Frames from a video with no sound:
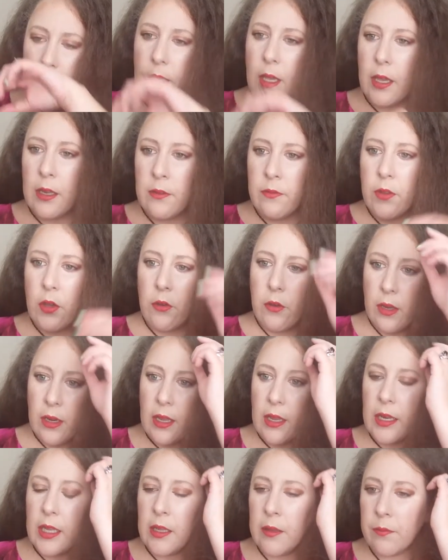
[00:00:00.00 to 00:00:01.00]
Kind of
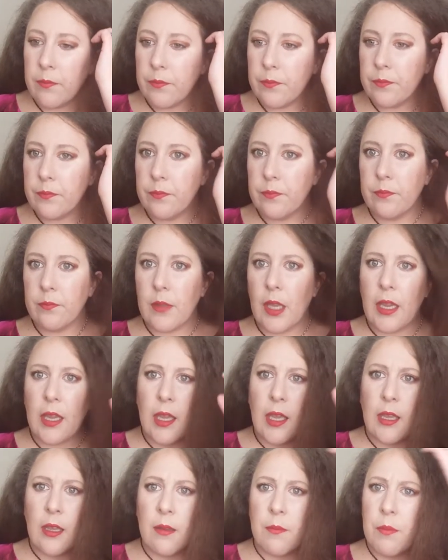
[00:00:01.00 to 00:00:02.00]
coconutty. I
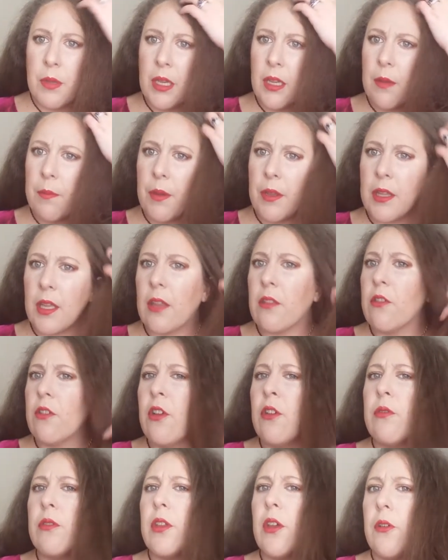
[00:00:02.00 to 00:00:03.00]
can't pick up on the other
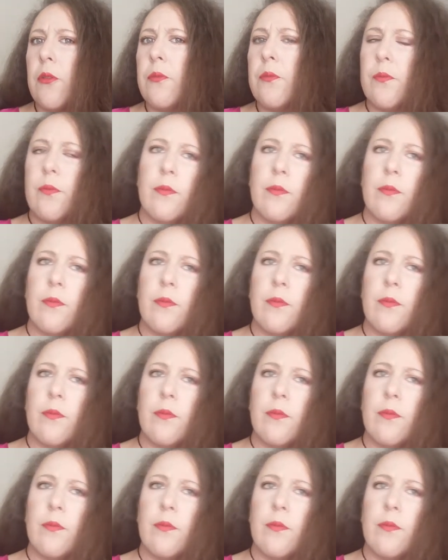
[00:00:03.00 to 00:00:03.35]
note though.